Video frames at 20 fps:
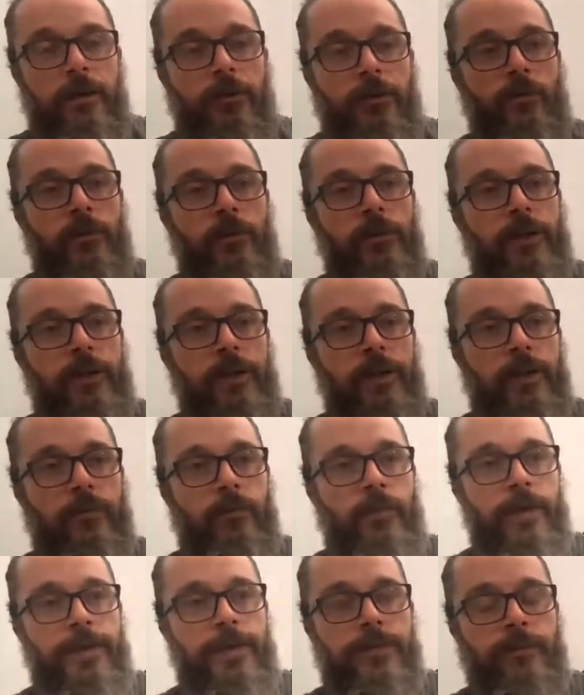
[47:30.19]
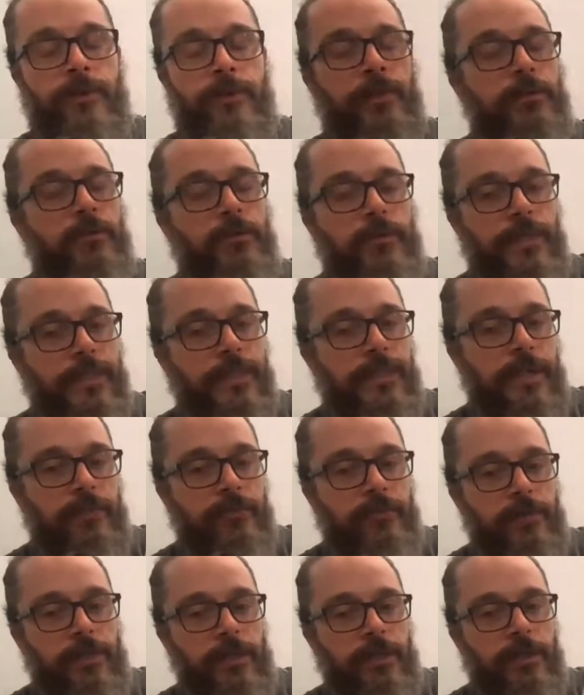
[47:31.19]
we're looking at ways that we can do it
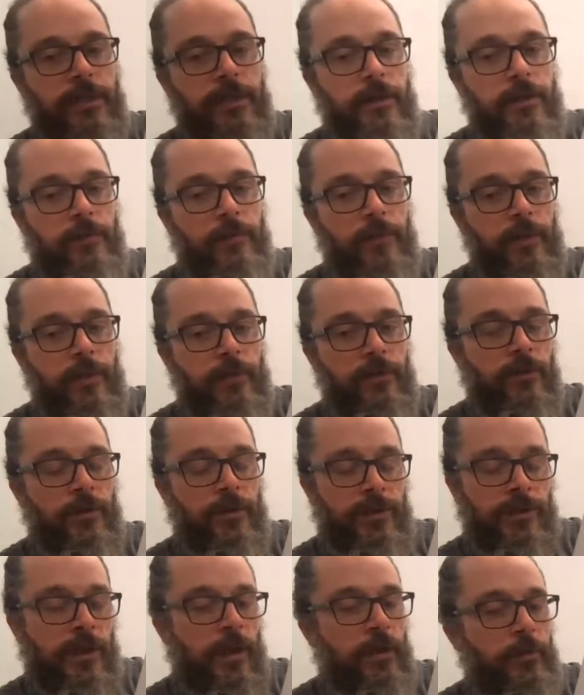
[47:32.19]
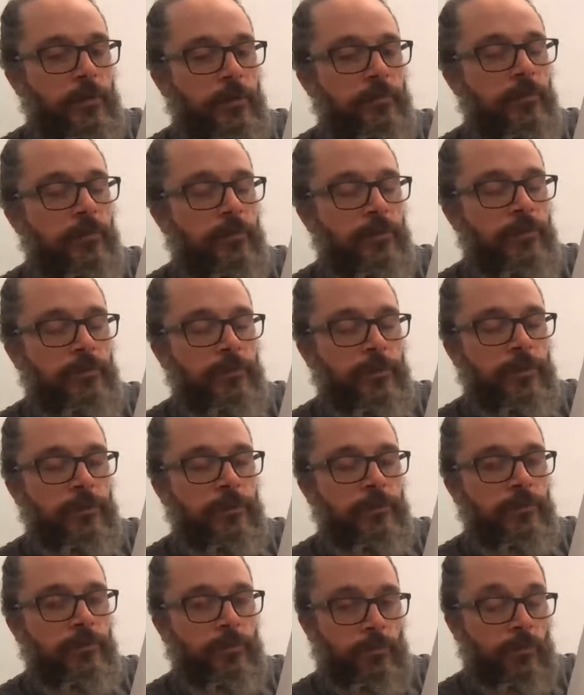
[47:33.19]
safely indoors and how many folks we
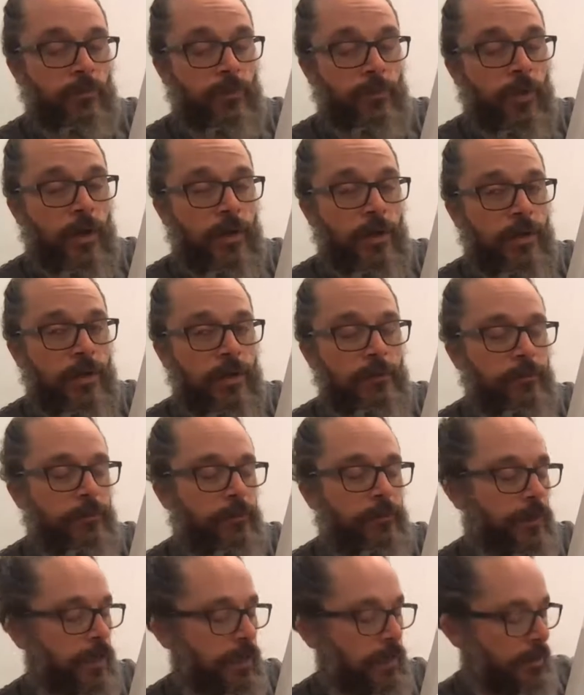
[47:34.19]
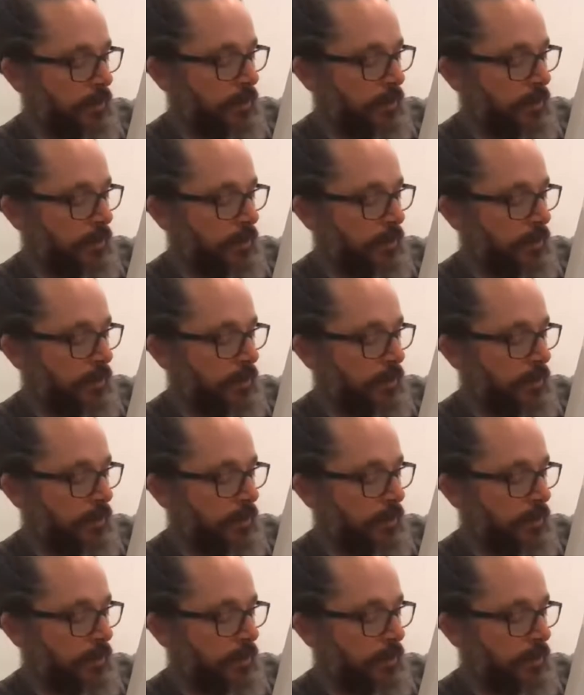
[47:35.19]
would want to keep doing it.